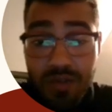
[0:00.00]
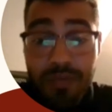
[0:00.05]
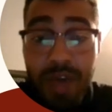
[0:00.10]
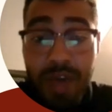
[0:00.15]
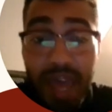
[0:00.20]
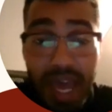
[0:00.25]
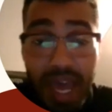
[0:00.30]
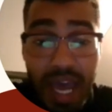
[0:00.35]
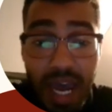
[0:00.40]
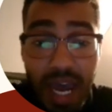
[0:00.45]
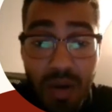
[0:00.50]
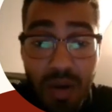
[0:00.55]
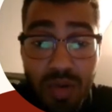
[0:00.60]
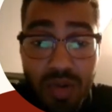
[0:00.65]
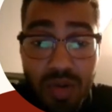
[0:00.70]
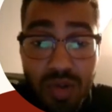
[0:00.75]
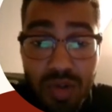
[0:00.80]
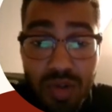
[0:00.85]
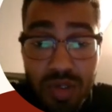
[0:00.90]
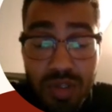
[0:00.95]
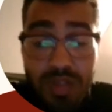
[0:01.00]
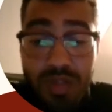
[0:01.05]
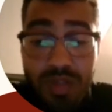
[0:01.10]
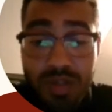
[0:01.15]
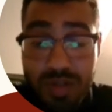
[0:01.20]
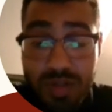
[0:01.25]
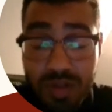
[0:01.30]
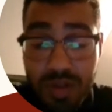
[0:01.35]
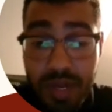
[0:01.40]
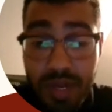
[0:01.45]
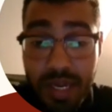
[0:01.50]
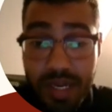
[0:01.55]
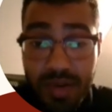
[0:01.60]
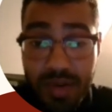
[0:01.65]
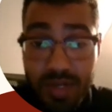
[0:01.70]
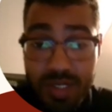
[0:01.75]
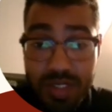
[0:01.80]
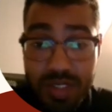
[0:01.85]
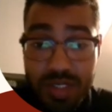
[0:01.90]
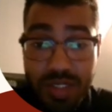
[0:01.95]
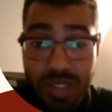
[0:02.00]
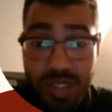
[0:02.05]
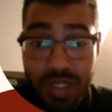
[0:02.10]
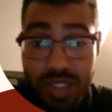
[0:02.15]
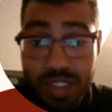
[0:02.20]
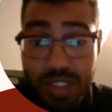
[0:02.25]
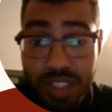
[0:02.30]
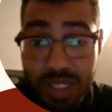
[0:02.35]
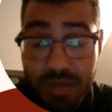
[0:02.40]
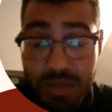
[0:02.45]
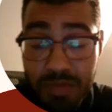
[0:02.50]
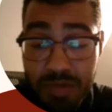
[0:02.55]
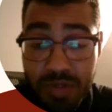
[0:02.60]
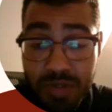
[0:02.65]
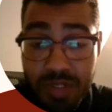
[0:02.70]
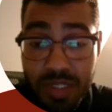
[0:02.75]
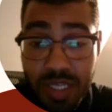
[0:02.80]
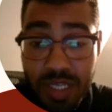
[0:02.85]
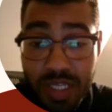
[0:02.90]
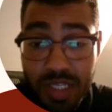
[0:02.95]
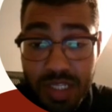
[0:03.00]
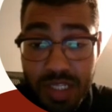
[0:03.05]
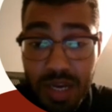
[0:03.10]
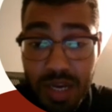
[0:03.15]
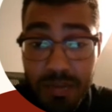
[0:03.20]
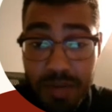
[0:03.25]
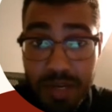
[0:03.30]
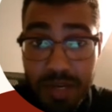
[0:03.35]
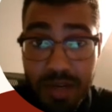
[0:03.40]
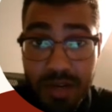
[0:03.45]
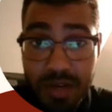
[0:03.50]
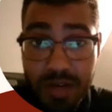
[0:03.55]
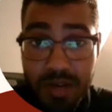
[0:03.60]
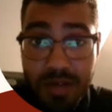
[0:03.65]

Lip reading: off how to learn the language. Let's jump on the next topic.